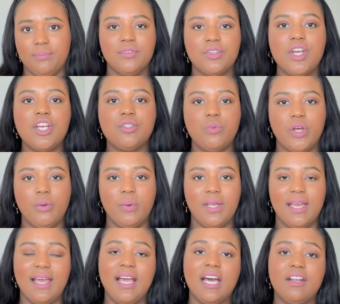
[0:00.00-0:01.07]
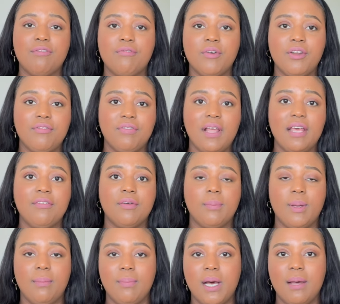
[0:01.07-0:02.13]
So here's one way. I got a free flight from
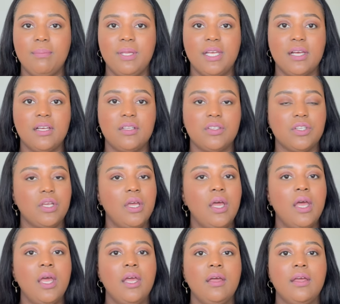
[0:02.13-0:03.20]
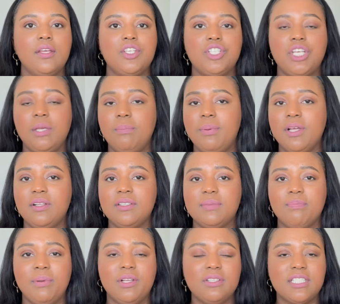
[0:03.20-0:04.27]
my mom because she
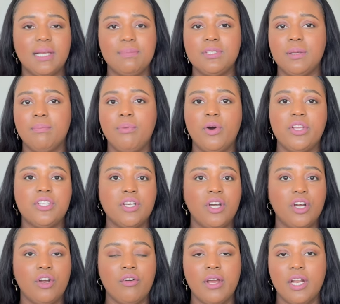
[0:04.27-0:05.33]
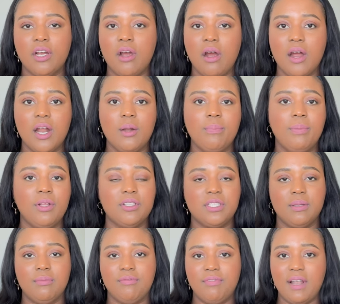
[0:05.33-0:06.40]
built up some points on her credit card, built
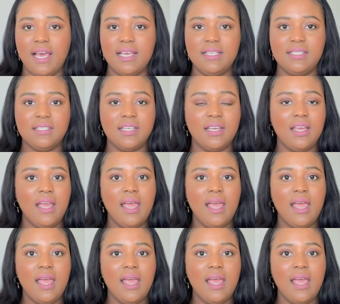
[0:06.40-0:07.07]
some flights,